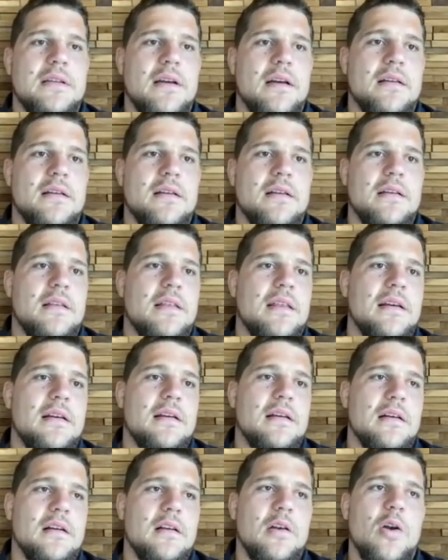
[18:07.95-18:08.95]
I think
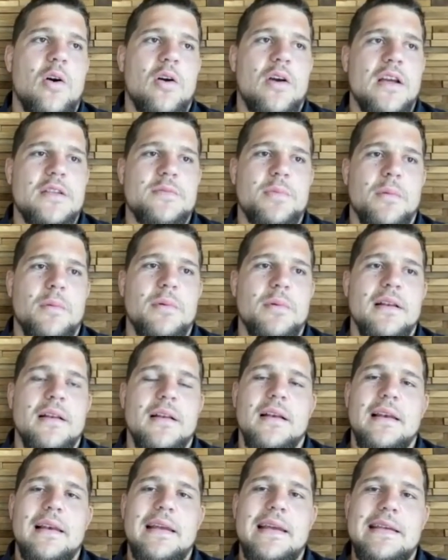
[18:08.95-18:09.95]
lock is probably the
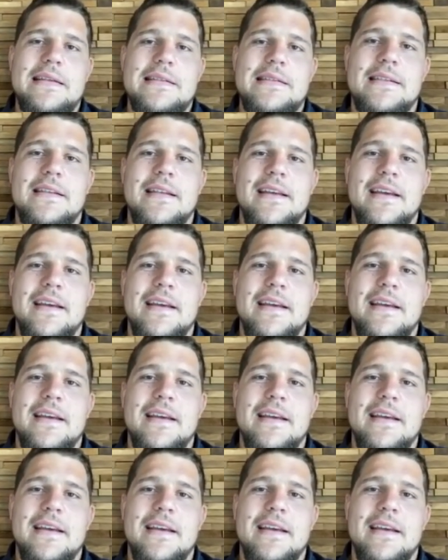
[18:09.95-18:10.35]
least